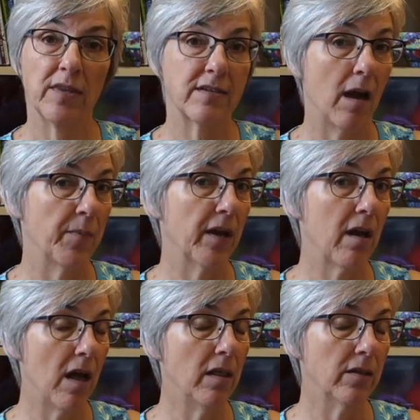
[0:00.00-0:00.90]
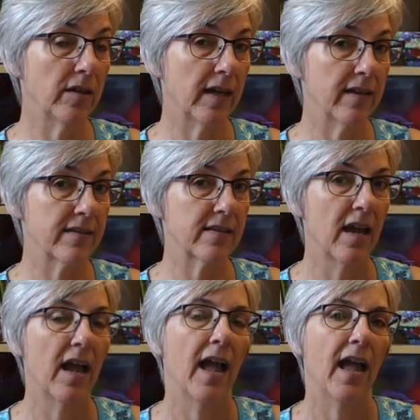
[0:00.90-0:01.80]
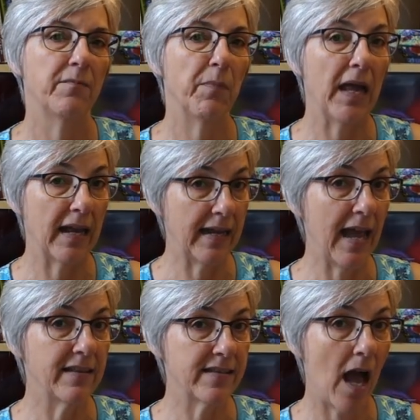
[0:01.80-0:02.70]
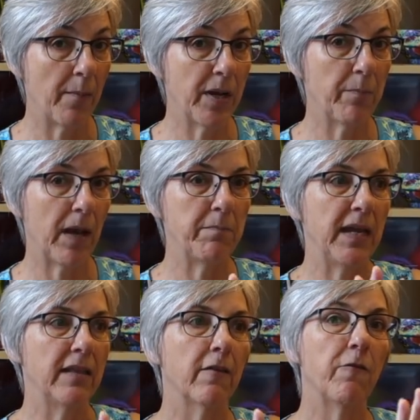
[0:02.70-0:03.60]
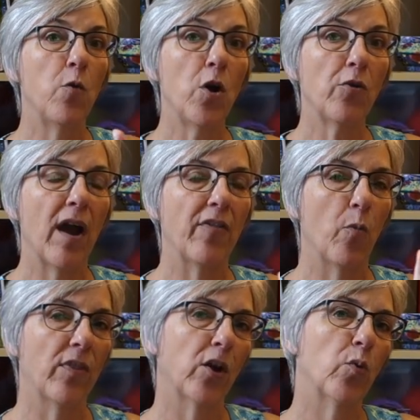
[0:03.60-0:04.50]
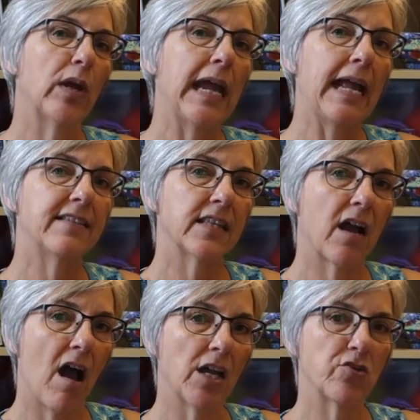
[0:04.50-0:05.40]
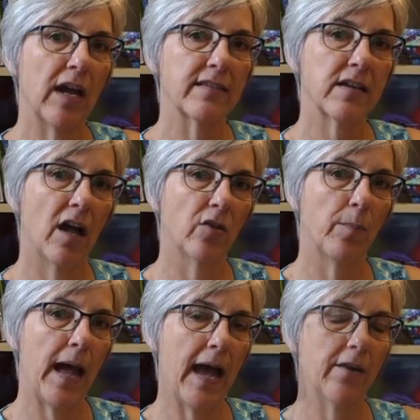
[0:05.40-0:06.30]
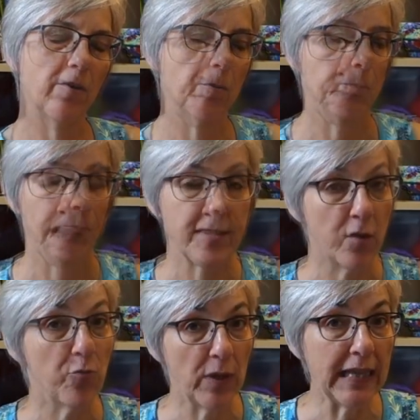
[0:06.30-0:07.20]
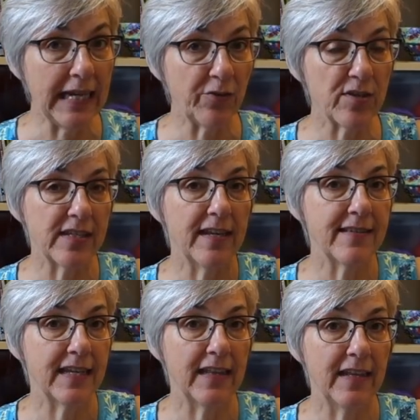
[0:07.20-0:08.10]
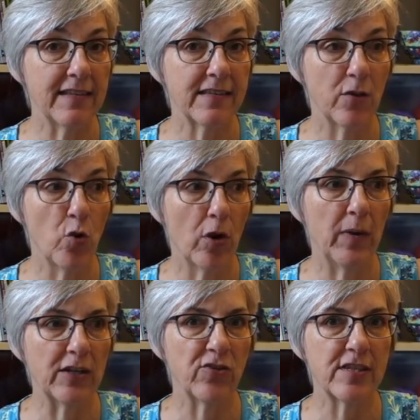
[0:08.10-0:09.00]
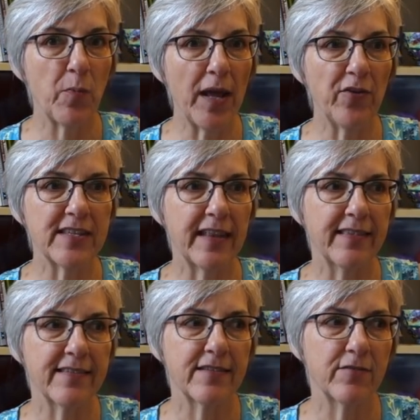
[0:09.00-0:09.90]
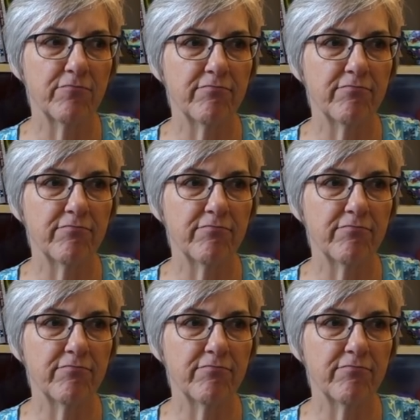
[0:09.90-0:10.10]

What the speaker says: the dominant color is. And again, dominant by meaning the foreground, the one that creates the contrast color pattern. So I was really interested in seeing these Norwegian sweaters at this